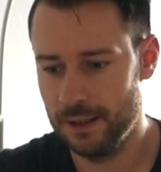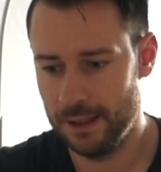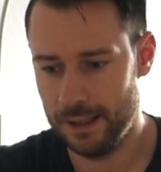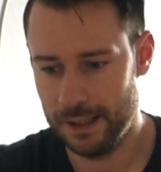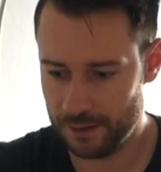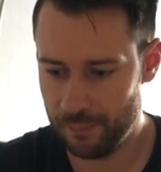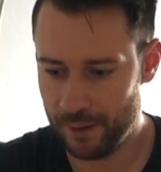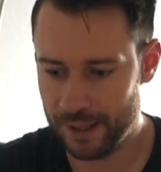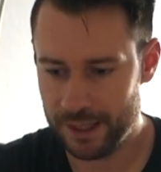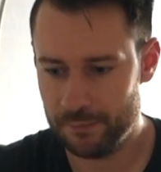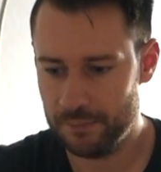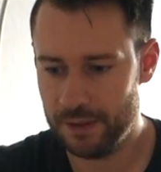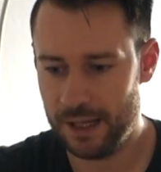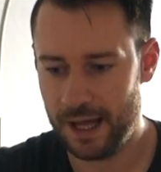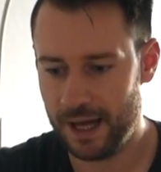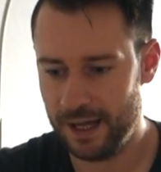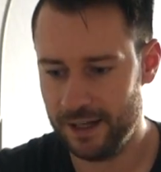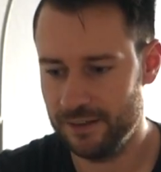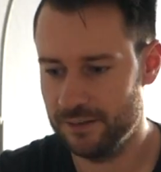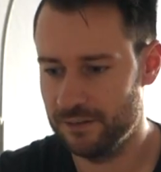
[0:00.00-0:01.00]
The bottom
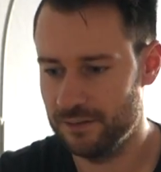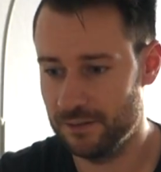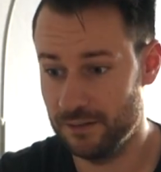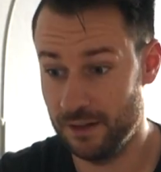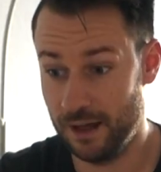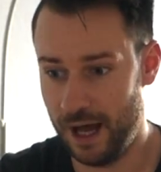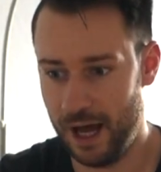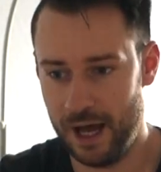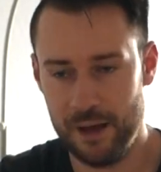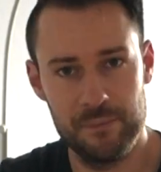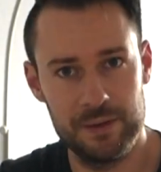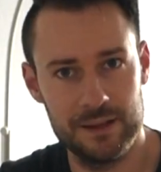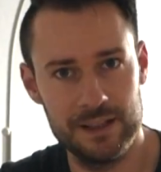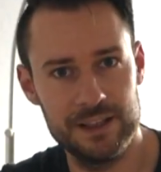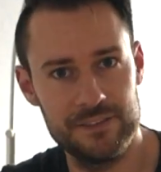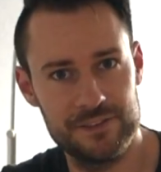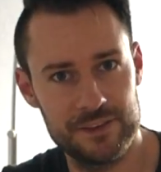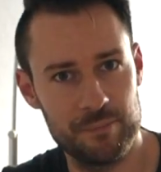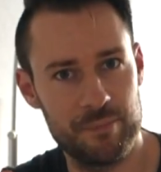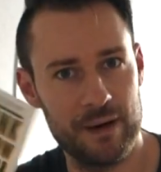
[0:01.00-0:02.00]
line, I
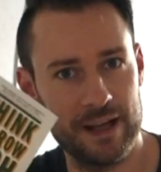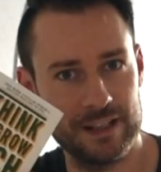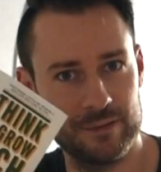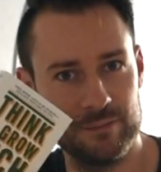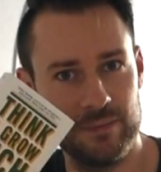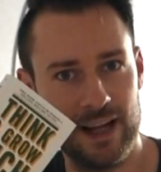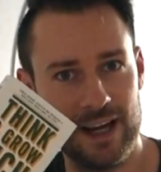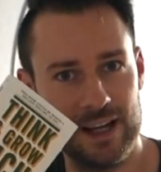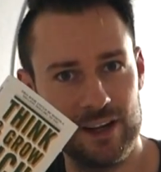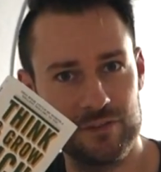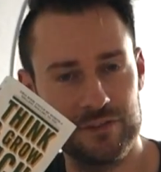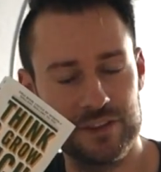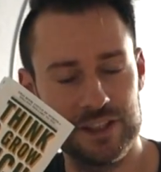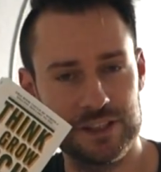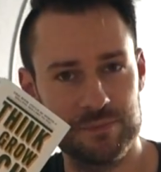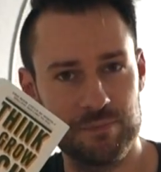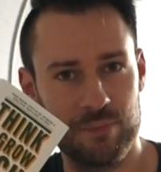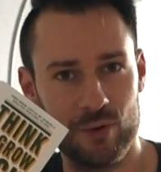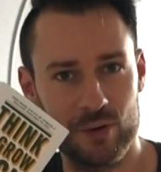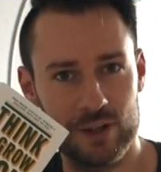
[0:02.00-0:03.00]
believe the bottom line of
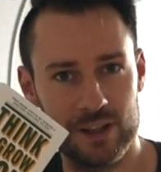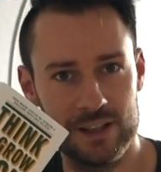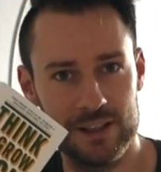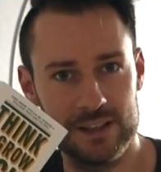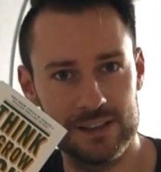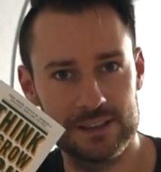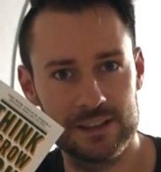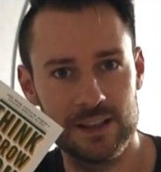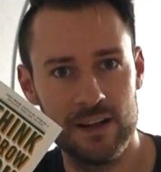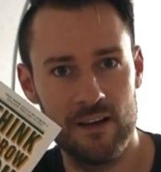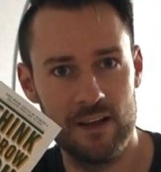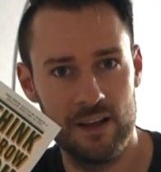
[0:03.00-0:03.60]
this book is